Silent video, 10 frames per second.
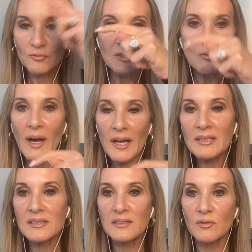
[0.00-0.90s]
rewire
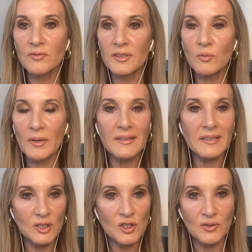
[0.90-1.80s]
itself in the way
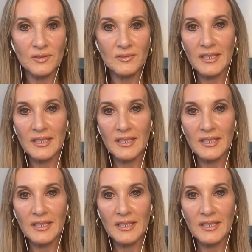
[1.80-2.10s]
that it should.